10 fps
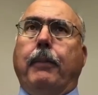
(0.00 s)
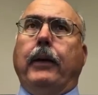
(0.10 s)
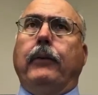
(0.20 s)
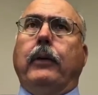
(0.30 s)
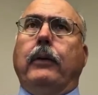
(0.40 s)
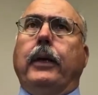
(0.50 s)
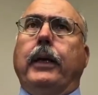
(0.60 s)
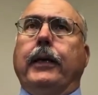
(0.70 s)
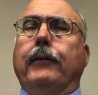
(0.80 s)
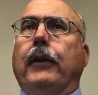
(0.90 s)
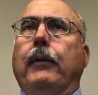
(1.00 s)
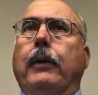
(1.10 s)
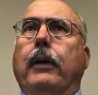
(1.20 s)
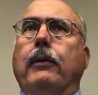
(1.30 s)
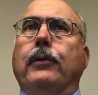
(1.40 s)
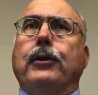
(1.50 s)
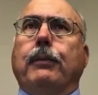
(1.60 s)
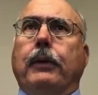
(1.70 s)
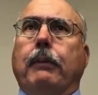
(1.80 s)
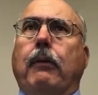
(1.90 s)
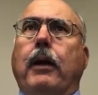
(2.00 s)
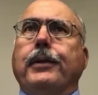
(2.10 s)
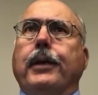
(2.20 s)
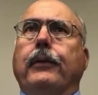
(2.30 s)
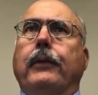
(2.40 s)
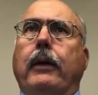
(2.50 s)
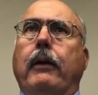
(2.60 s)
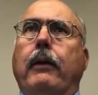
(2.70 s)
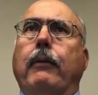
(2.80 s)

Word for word: basically giving them the ownership of the projects to carry,